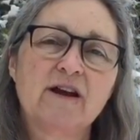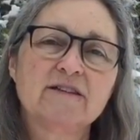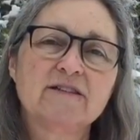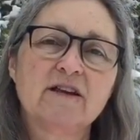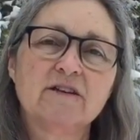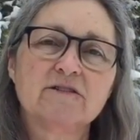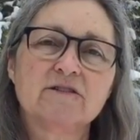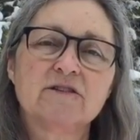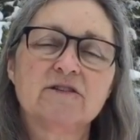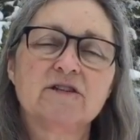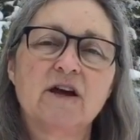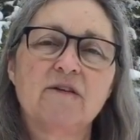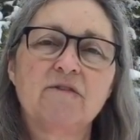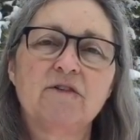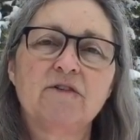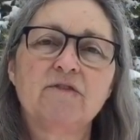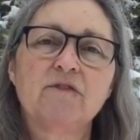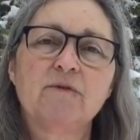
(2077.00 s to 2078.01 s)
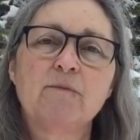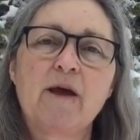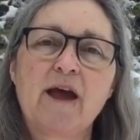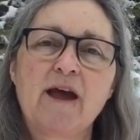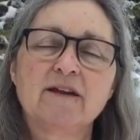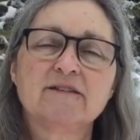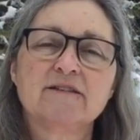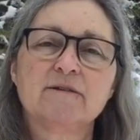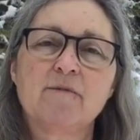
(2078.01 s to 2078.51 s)
has also suffered from
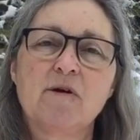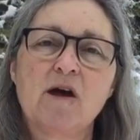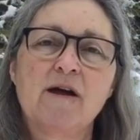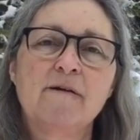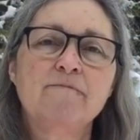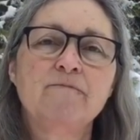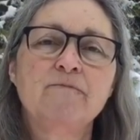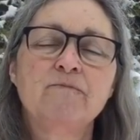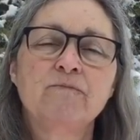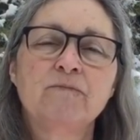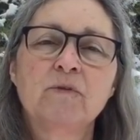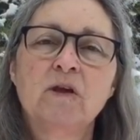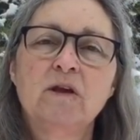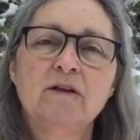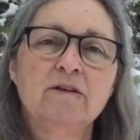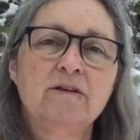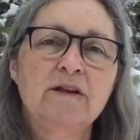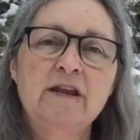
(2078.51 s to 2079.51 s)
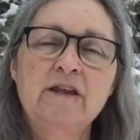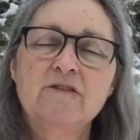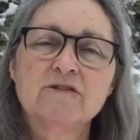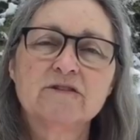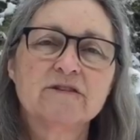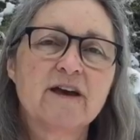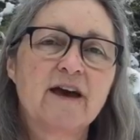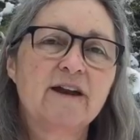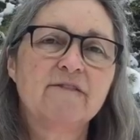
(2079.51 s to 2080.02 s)
eczema.
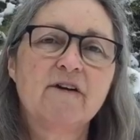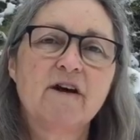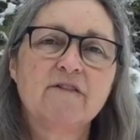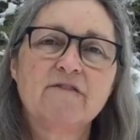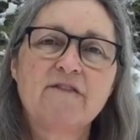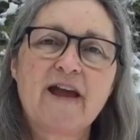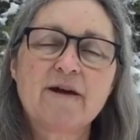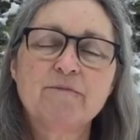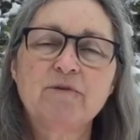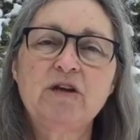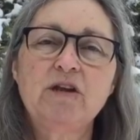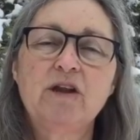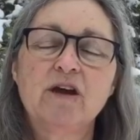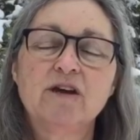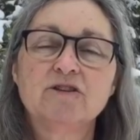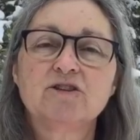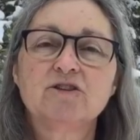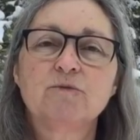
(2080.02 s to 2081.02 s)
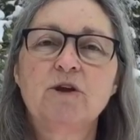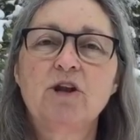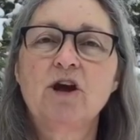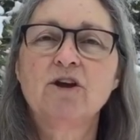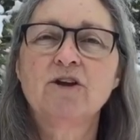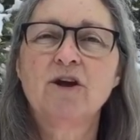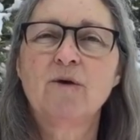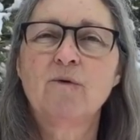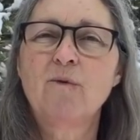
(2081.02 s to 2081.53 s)
Neither side of our family does, so we
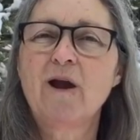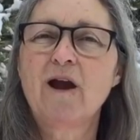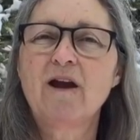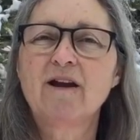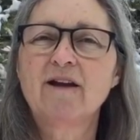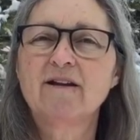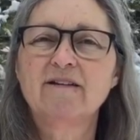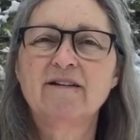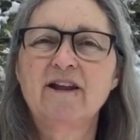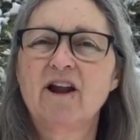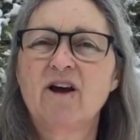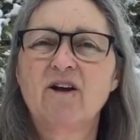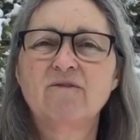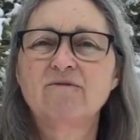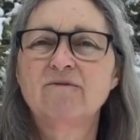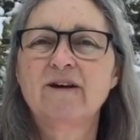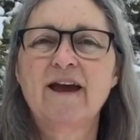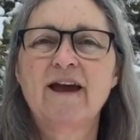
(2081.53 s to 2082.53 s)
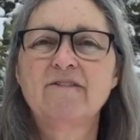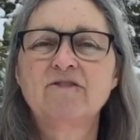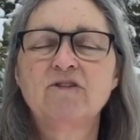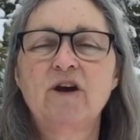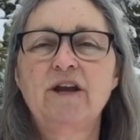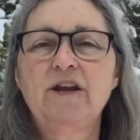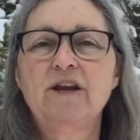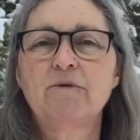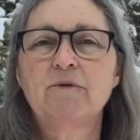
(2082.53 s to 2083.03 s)
don't know where, you know, we have no
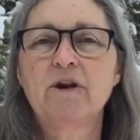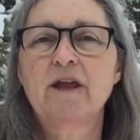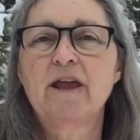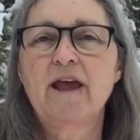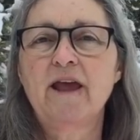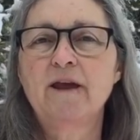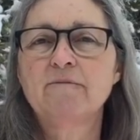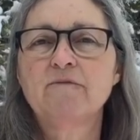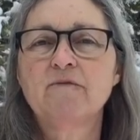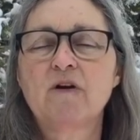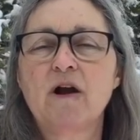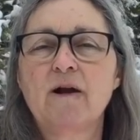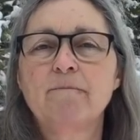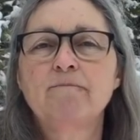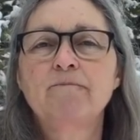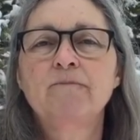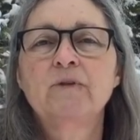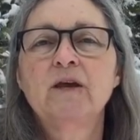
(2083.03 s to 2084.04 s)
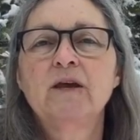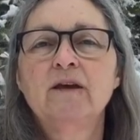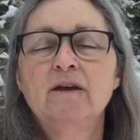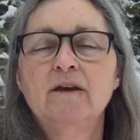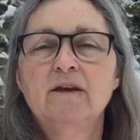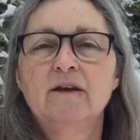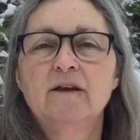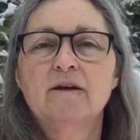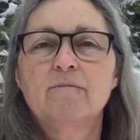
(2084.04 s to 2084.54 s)
idea where it came from.
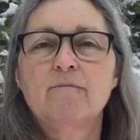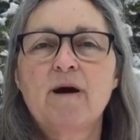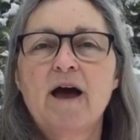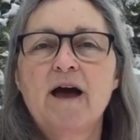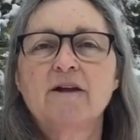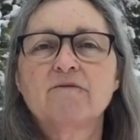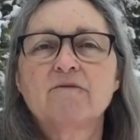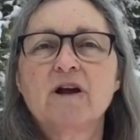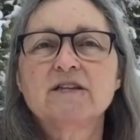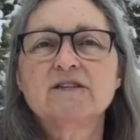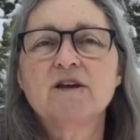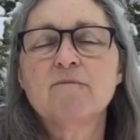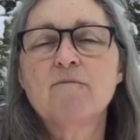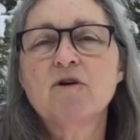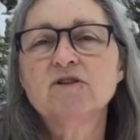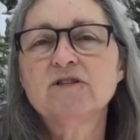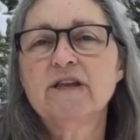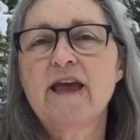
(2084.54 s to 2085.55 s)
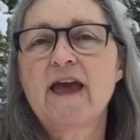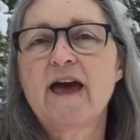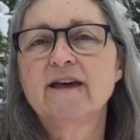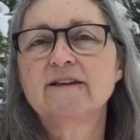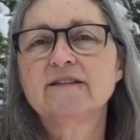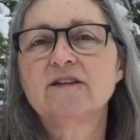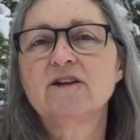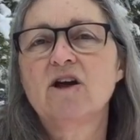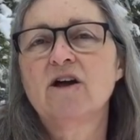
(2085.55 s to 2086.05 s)
But Russell mostly
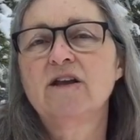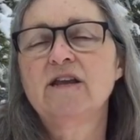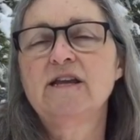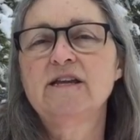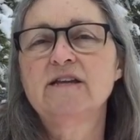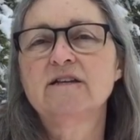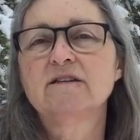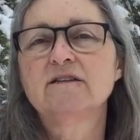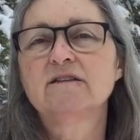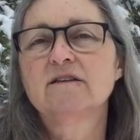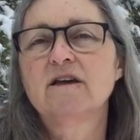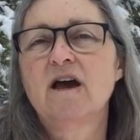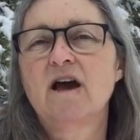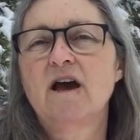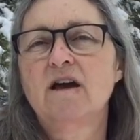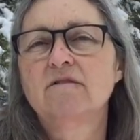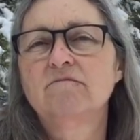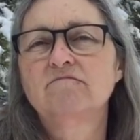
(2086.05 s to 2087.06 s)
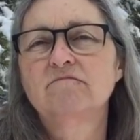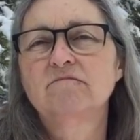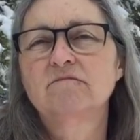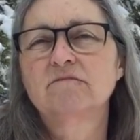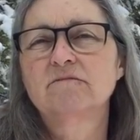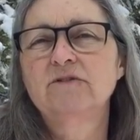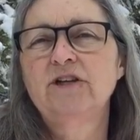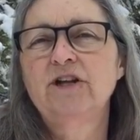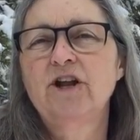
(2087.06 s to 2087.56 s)
has it on his,
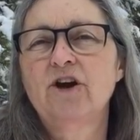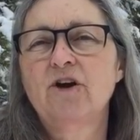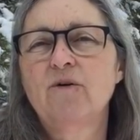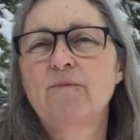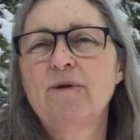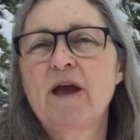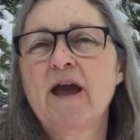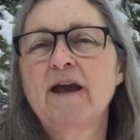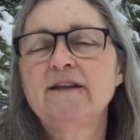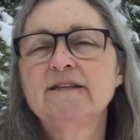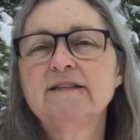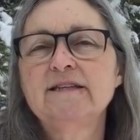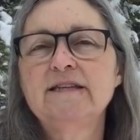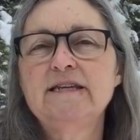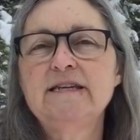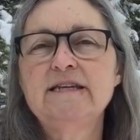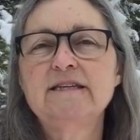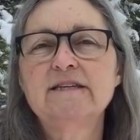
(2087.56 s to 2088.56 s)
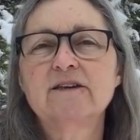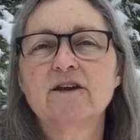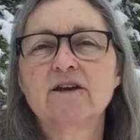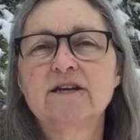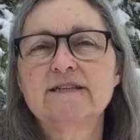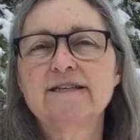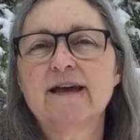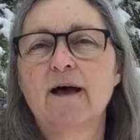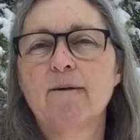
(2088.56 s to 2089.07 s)
you know, behind his knees and
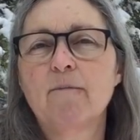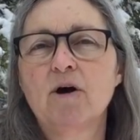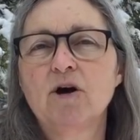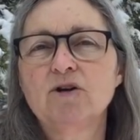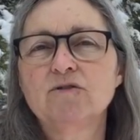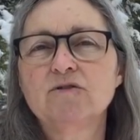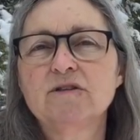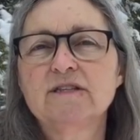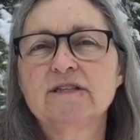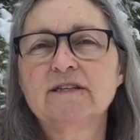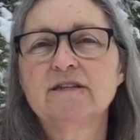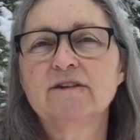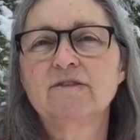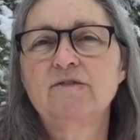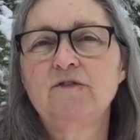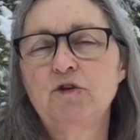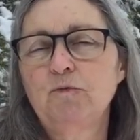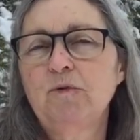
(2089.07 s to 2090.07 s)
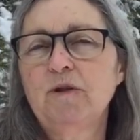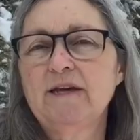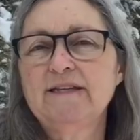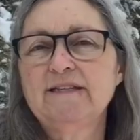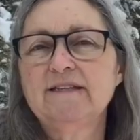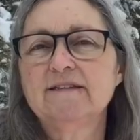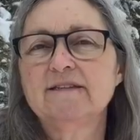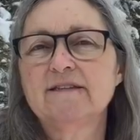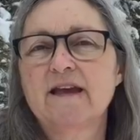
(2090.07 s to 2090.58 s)
on his elbows and a few
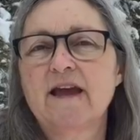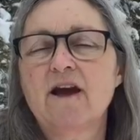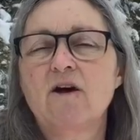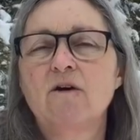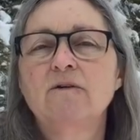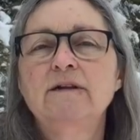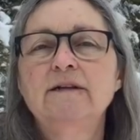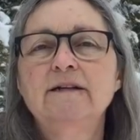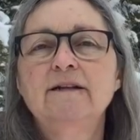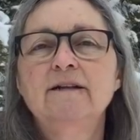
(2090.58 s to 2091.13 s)
places now.